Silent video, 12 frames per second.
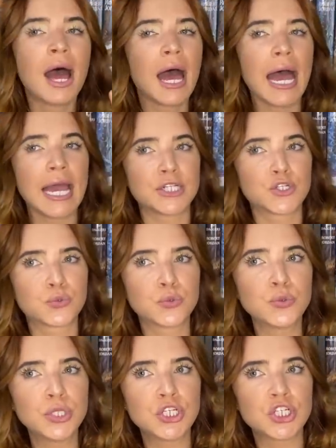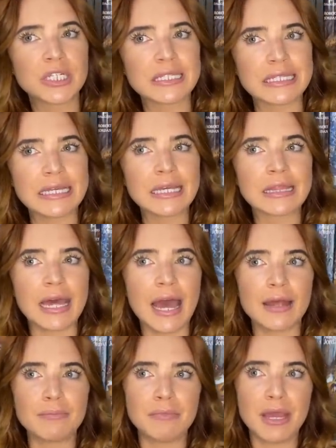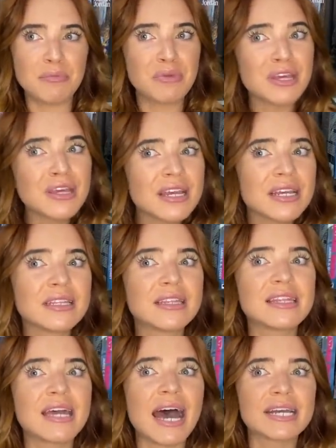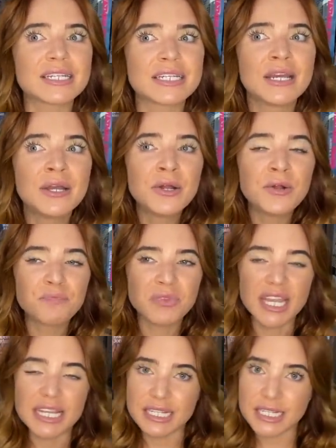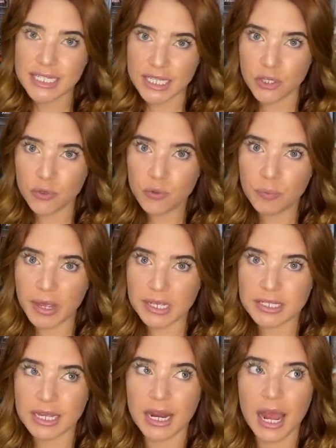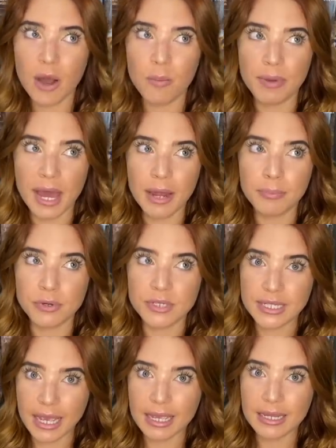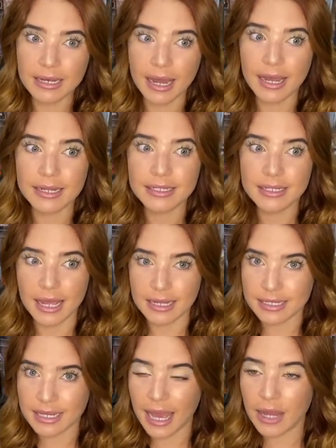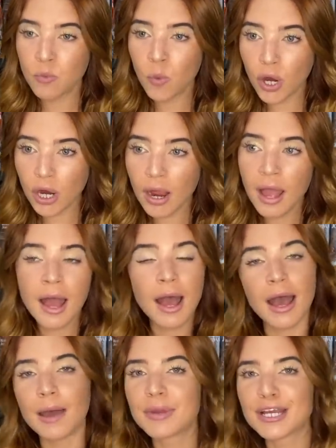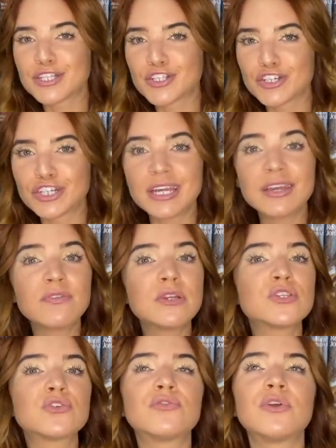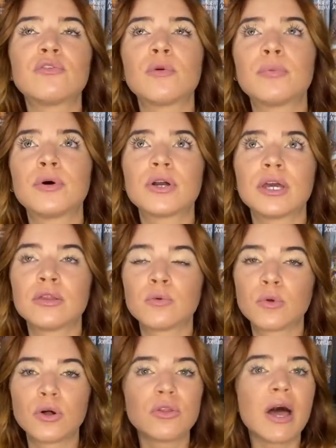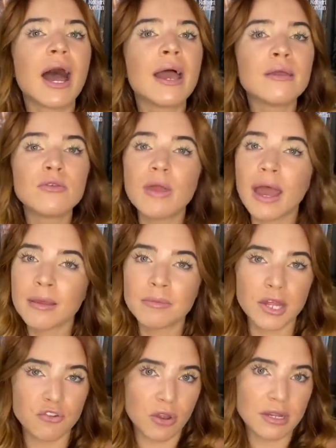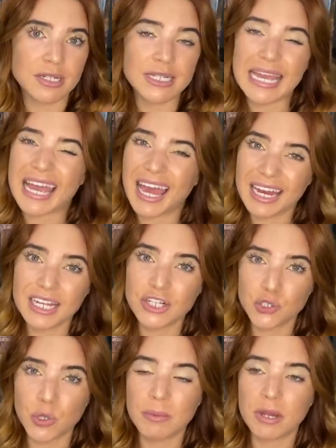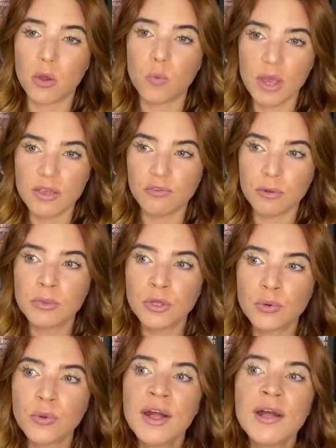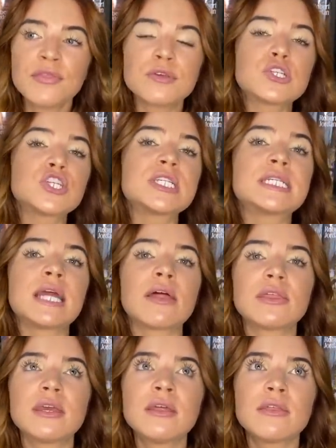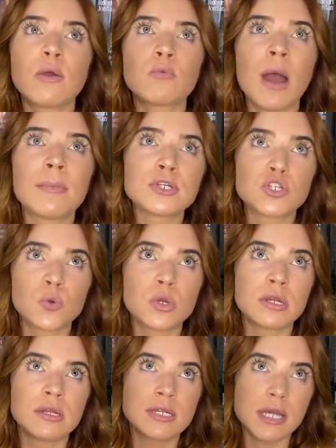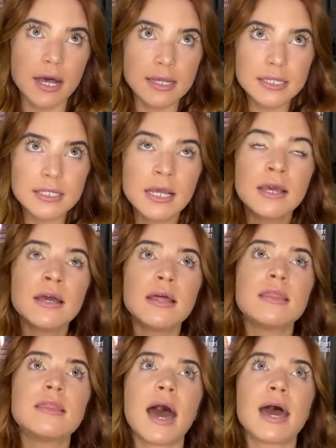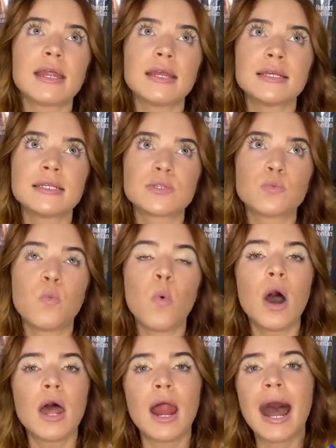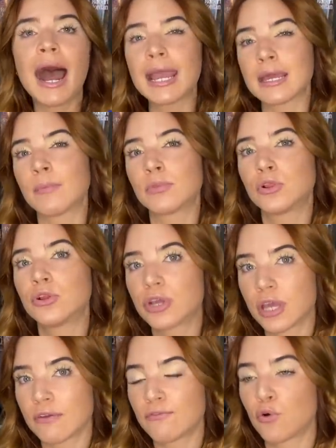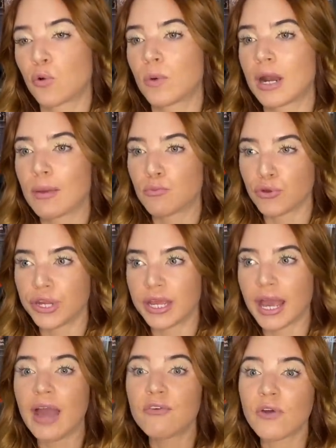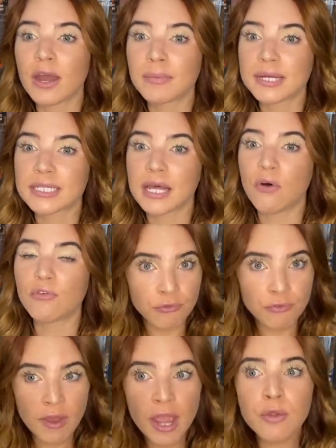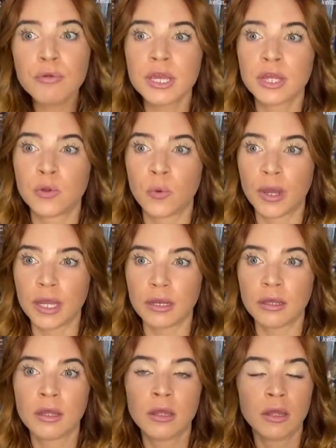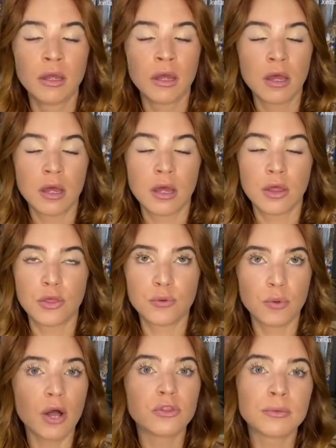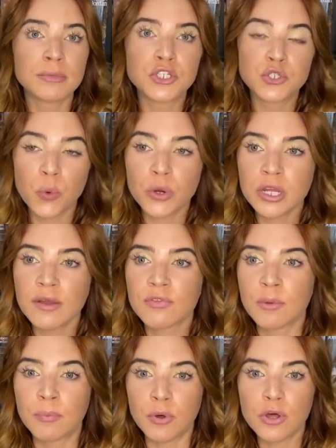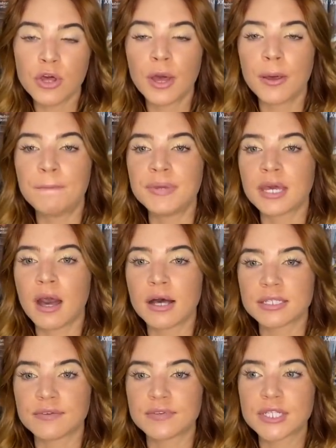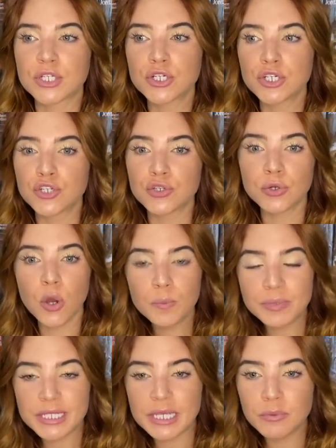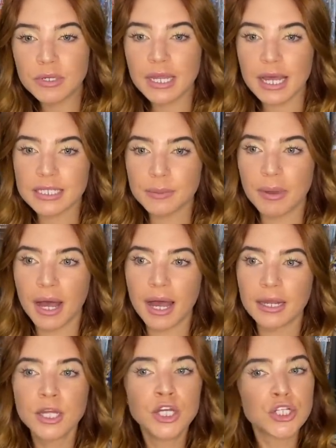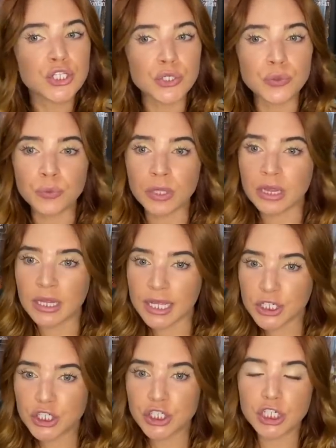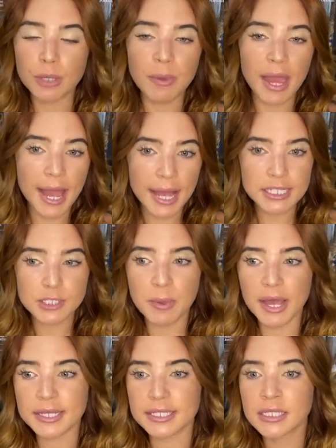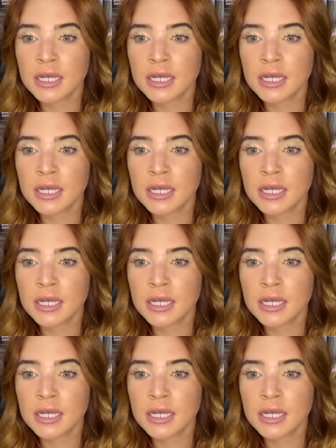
I truly just think that maybe that is skewed based on how bad books 8, 9, and 10 were. I'm not certain if it is your favorite book in the world. I, I am not trying to take any enjoyment away from you. There's just nothing that Robert Jordan does that is what I am looking for when I'm reading. I find myself very annoyed throughout the majority of the book because of certain tropes he relies upon, certain relationship aspects.